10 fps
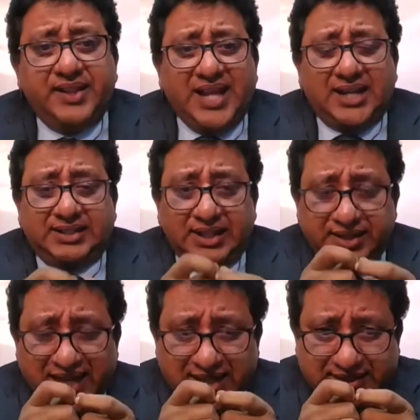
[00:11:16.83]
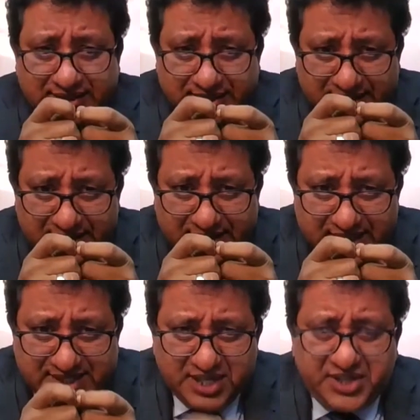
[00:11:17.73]
that the
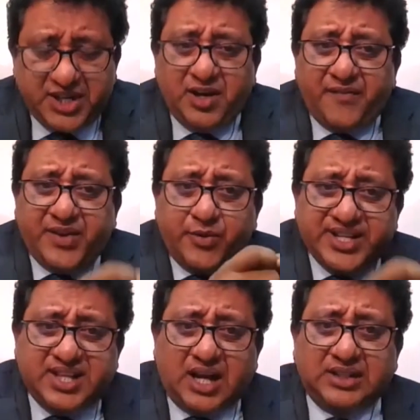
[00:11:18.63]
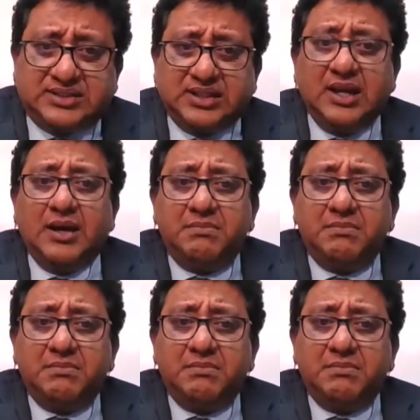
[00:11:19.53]
decision of the results